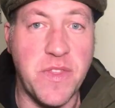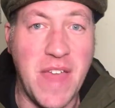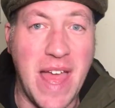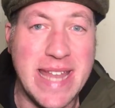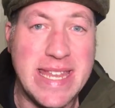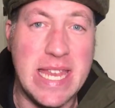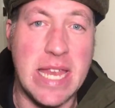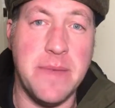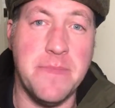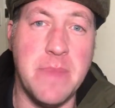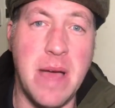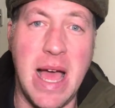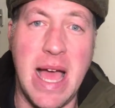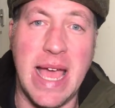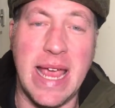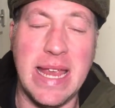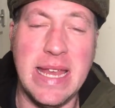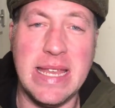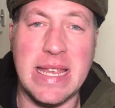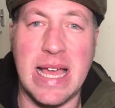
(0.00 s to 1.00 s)
that in
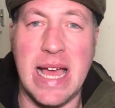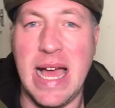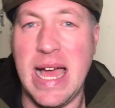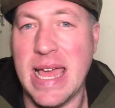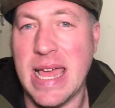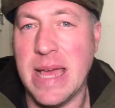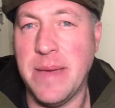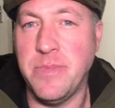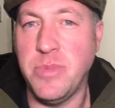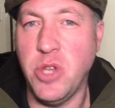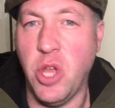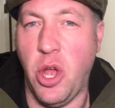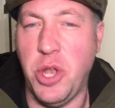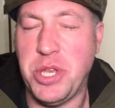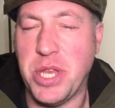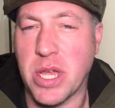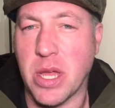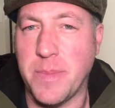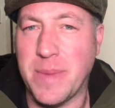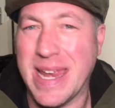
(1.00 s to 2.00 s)
mind, I am not
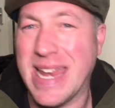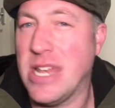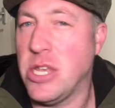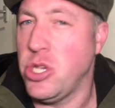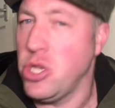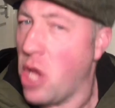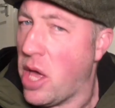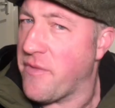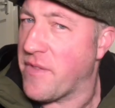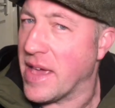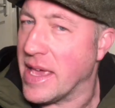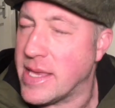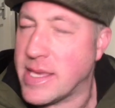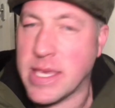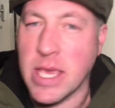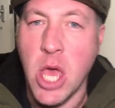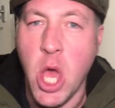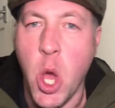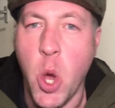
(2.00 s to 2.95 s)
a complete novice